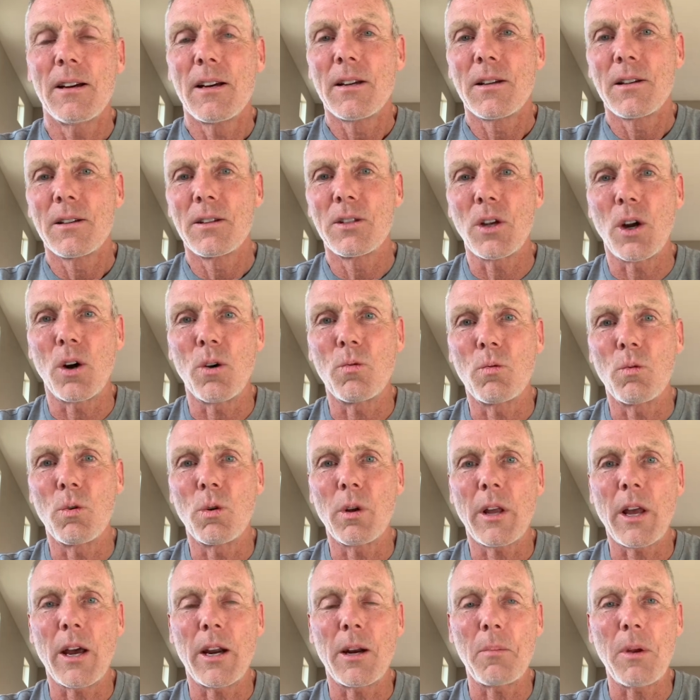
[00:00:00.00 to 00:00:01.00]
so
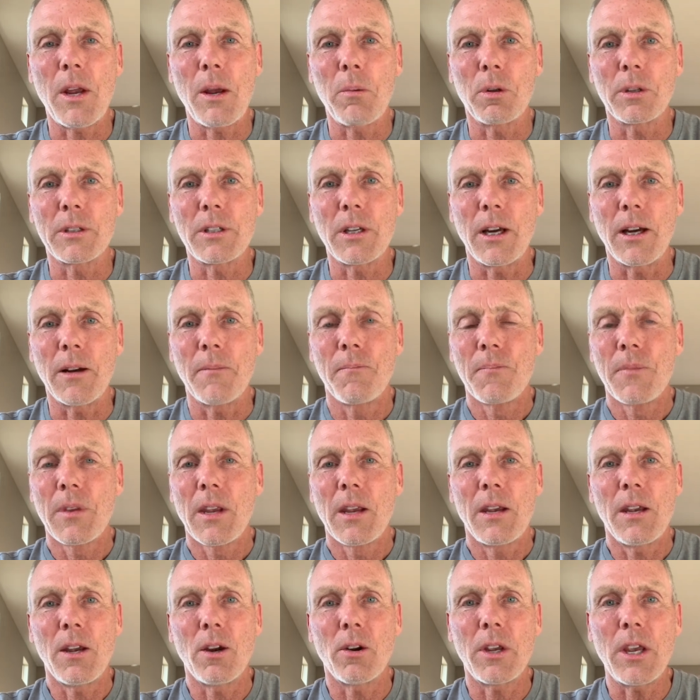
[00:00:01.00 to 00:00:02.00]
we'll kind of be able to,
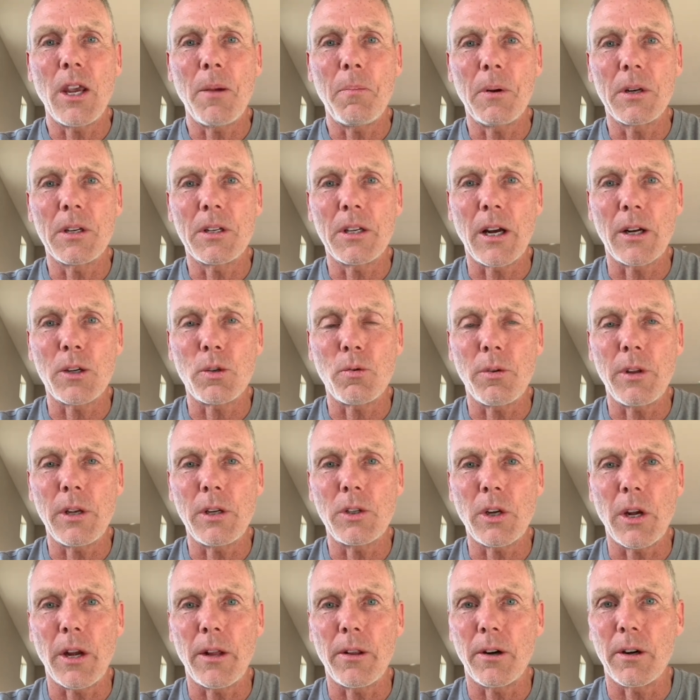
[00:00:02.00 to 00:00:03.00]
keep in touch with
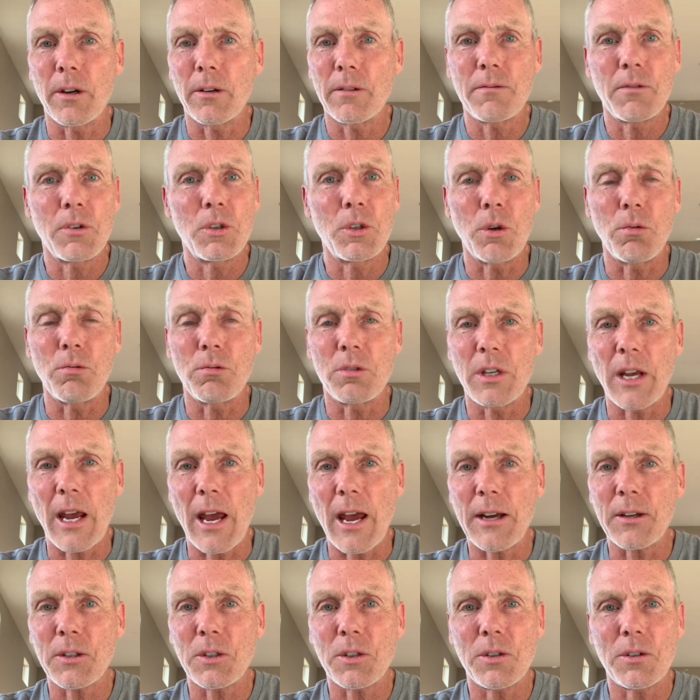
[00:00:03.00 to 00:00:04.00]
each other, shoot
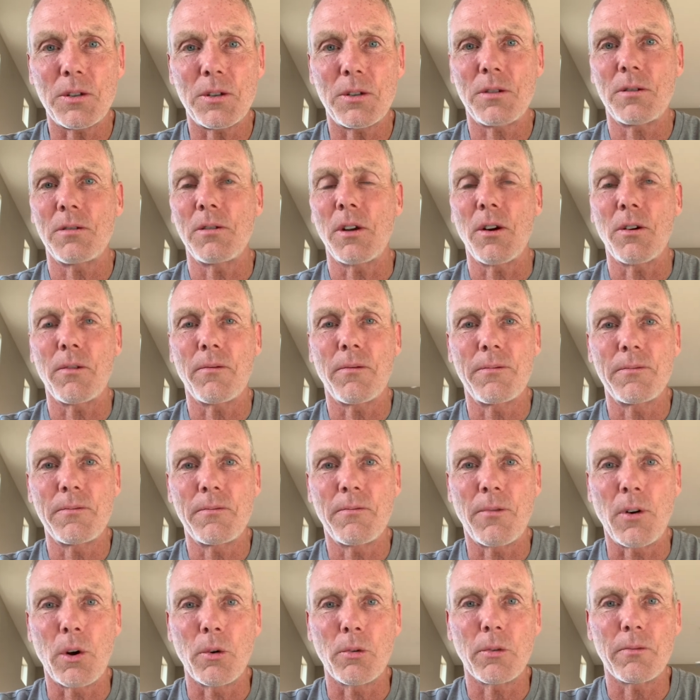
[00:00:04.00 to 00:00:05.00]
texts,
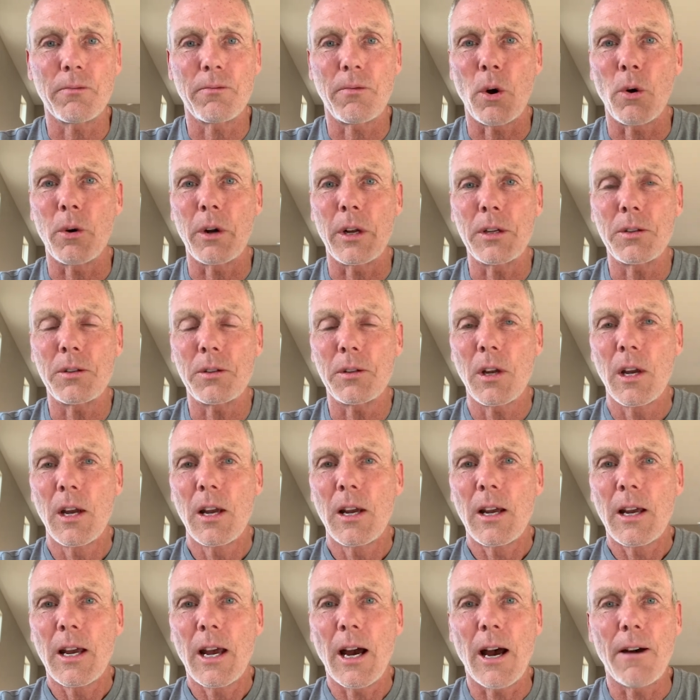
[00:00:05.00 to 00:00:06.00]
phone us,
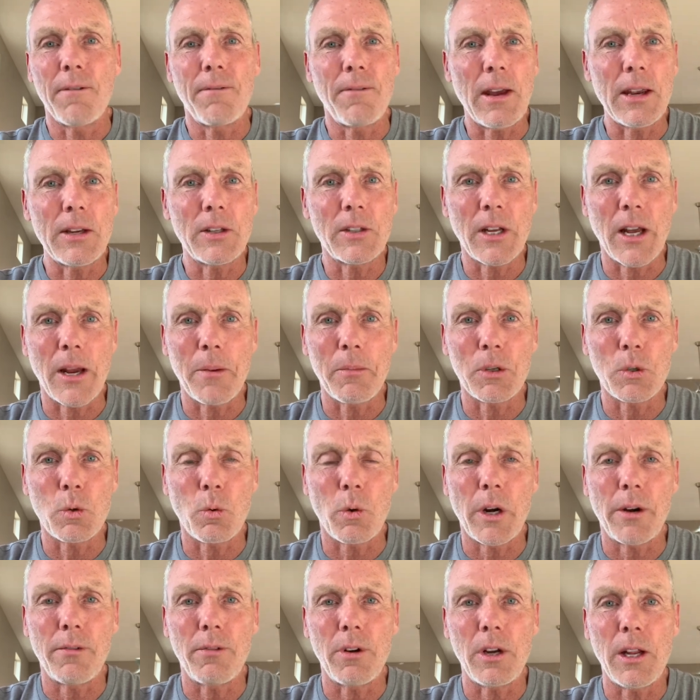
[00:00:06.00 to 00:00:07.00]
FaceTime us,
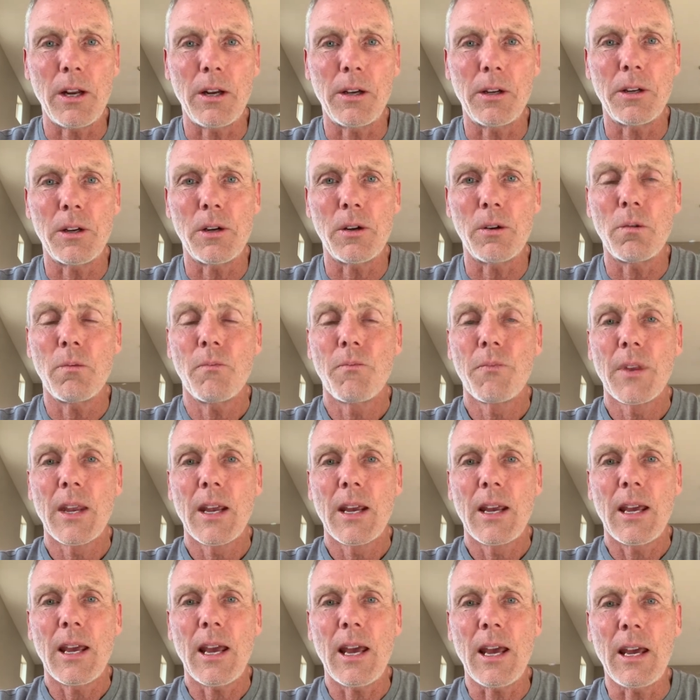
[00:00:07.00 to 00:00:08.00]
whatever you need to do.
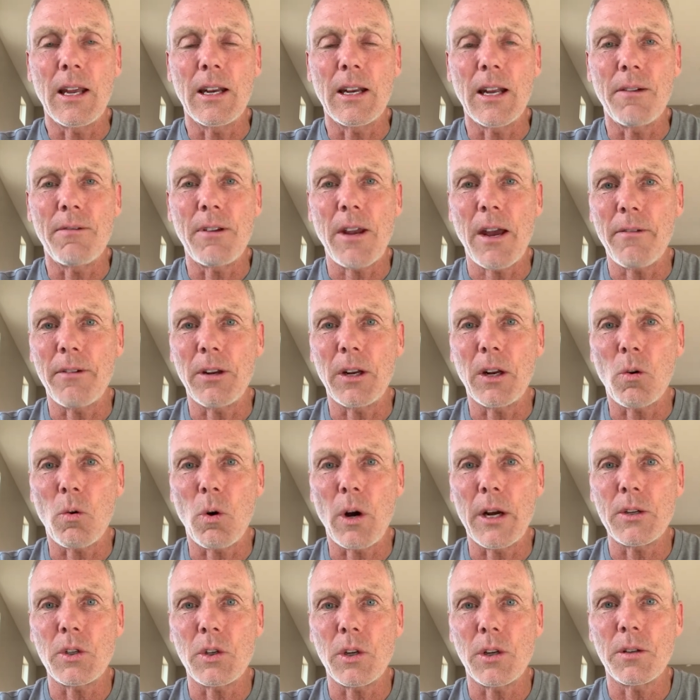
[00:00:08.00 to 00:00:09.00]
And if you have any
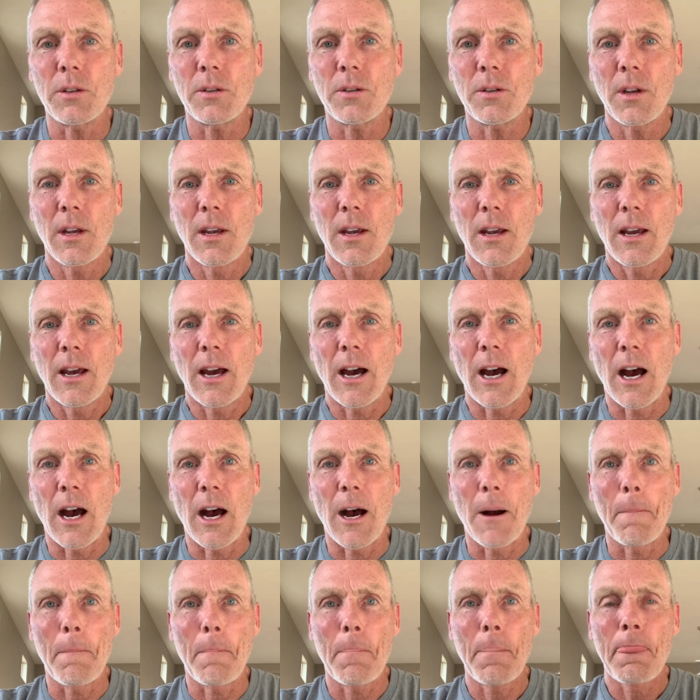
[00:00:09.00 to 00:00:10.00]
questions,
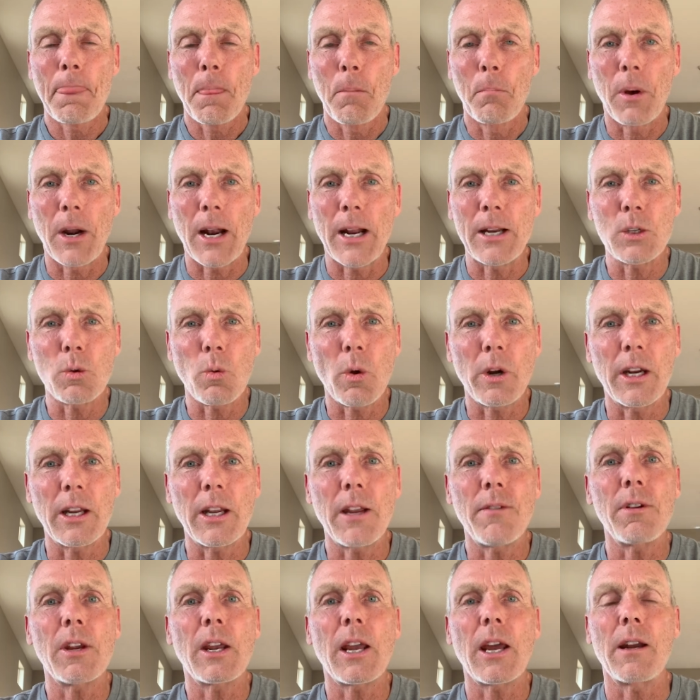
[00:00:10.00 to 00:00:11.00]
but I just wanted to
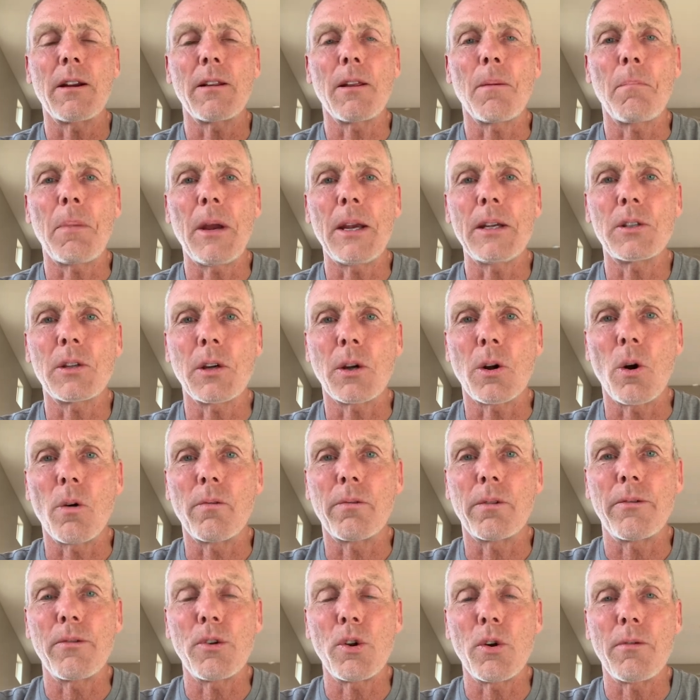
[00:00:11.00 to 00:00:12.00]
give you kind of the basic
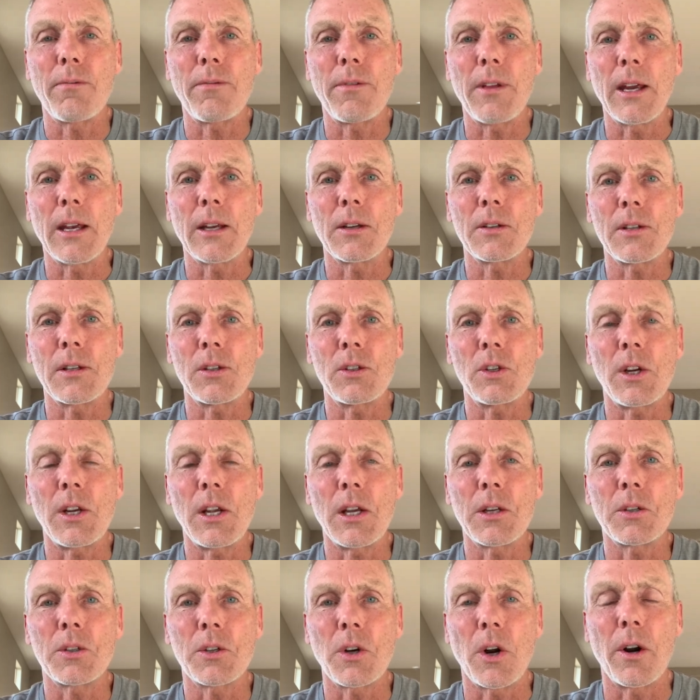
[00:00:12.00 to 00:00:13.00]
overview of things as you
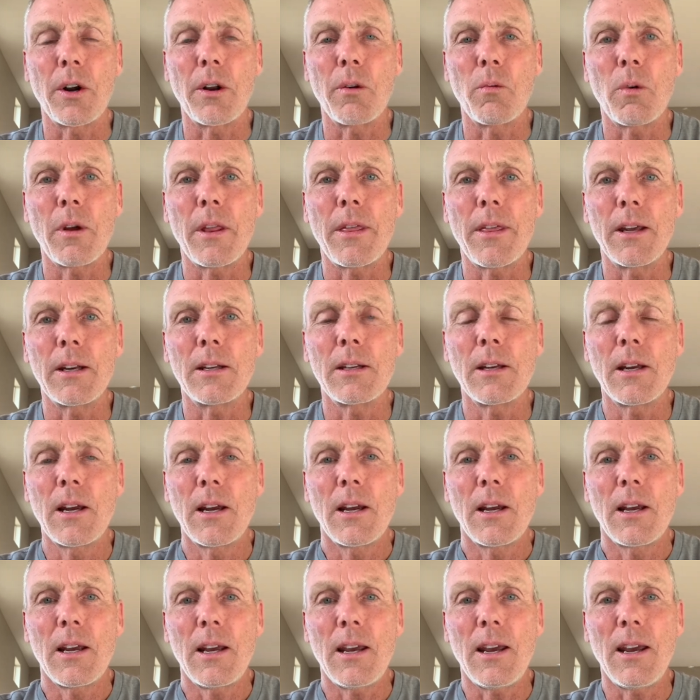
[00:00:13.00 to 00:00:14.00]
get started with it.
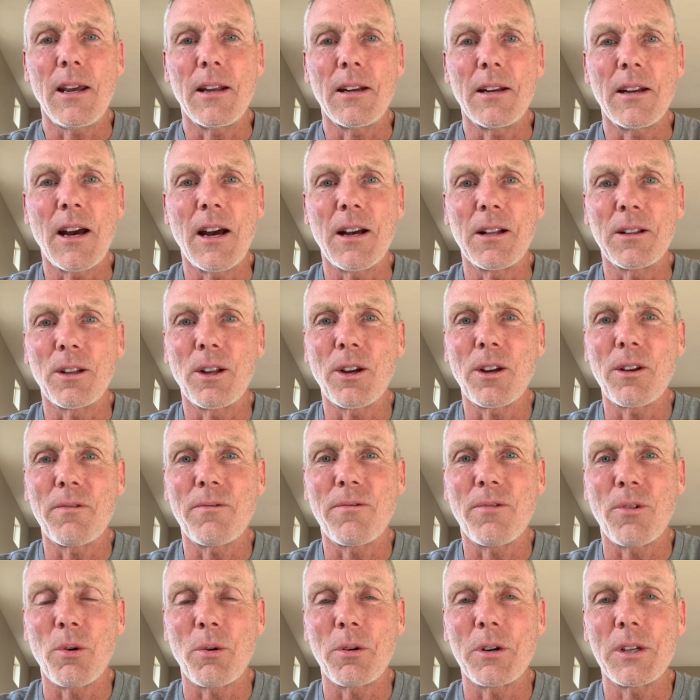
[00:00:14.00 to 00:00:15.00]
and looking
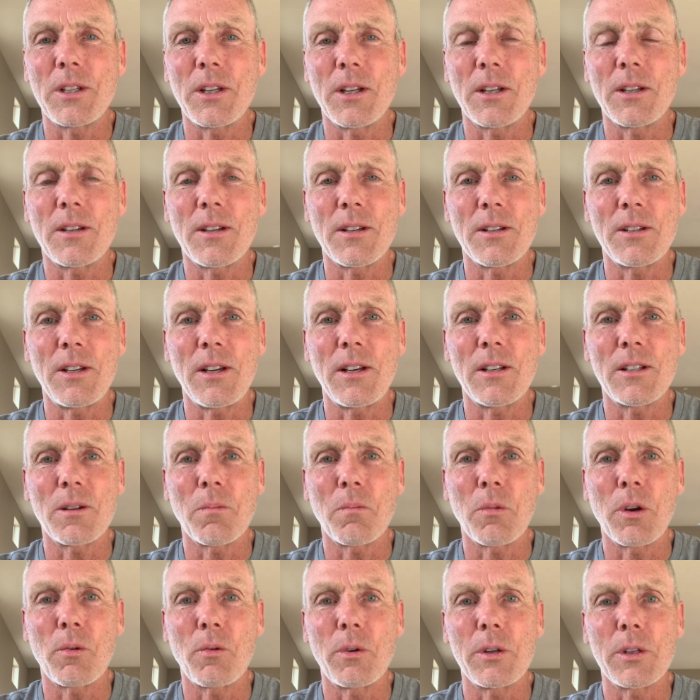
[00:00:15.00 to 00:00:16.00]
forward to seeing some
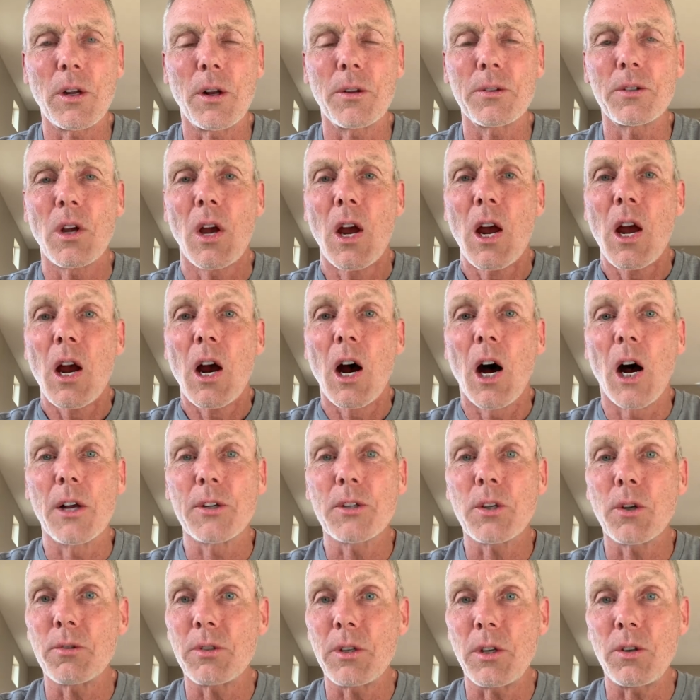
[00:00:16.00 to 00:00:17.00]
good results.
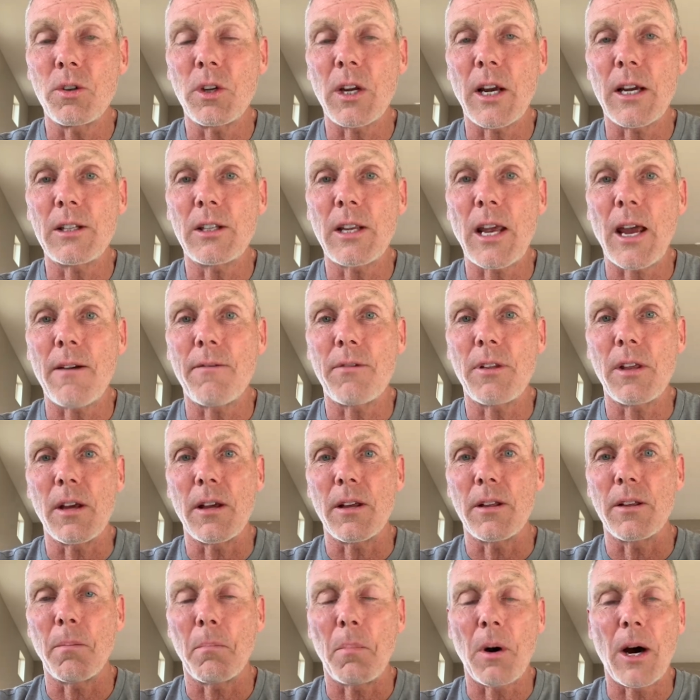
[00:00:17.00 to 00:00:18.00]
Also, since you guys have
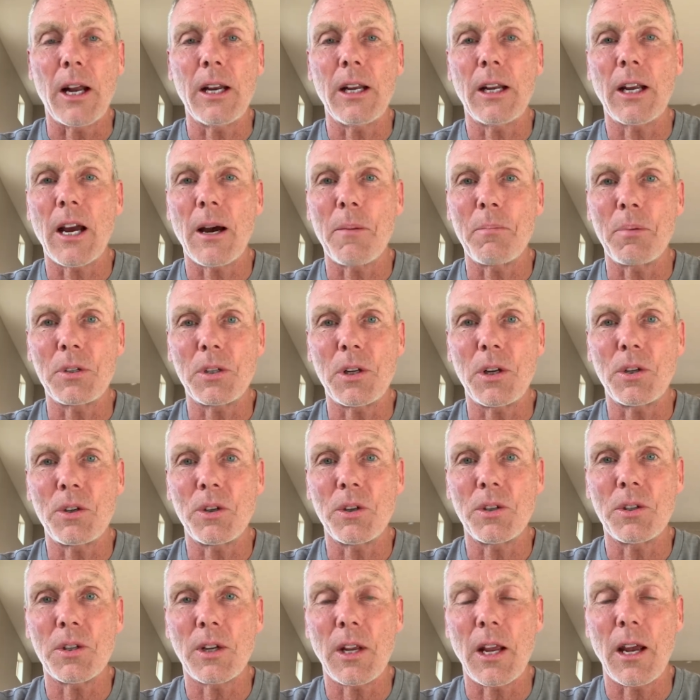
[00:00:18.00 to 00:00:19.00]
the body
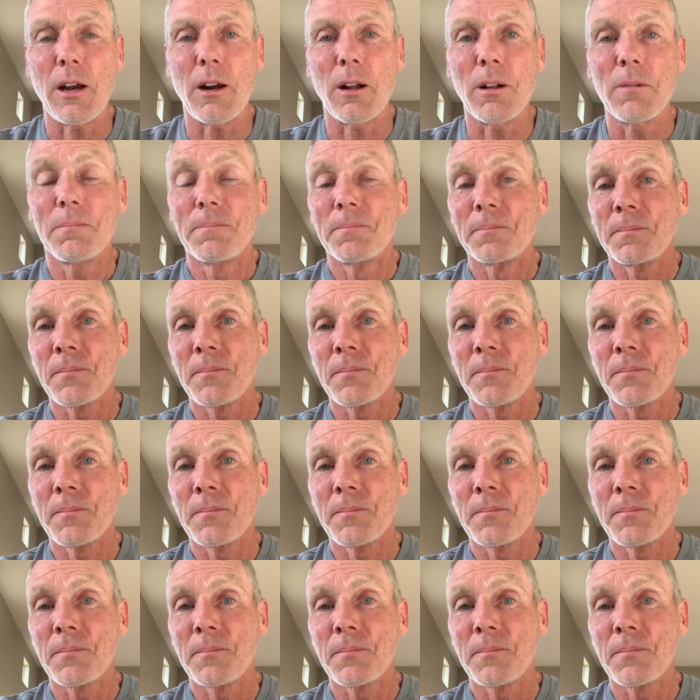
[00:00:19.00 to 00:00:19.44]
composition scale,